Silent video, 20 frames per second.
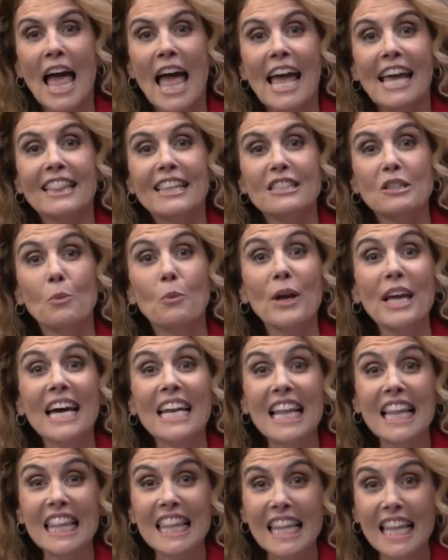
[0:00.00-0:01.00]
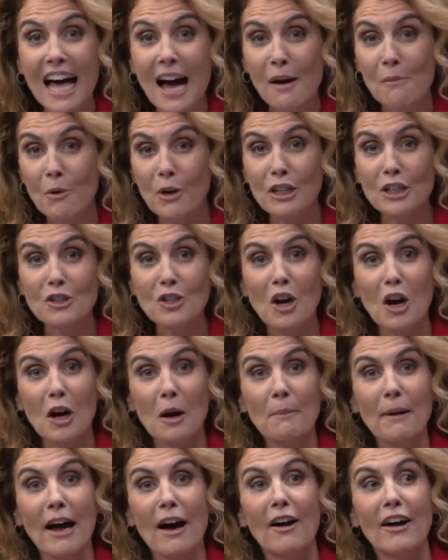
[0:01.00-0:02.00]
Hey, listen, we got a lot more to talk
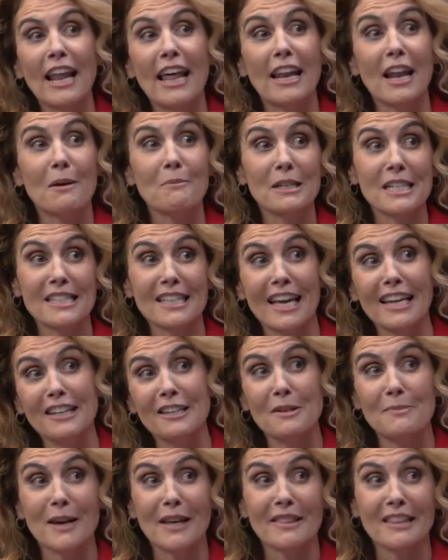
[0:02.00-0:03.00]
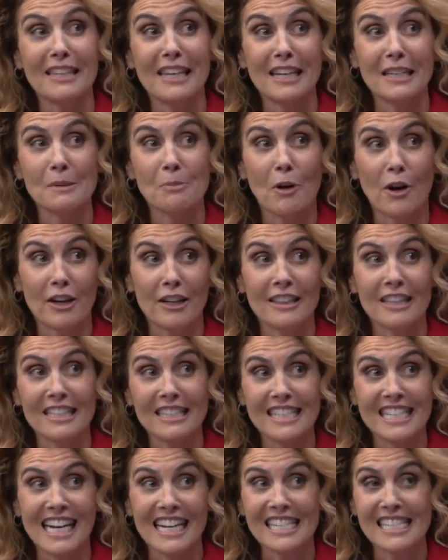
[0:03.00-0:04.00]
about, and I'm excited about the next part in
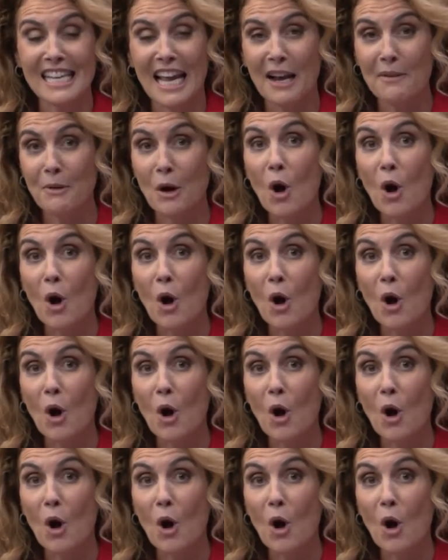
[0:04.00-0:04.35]
this next segment.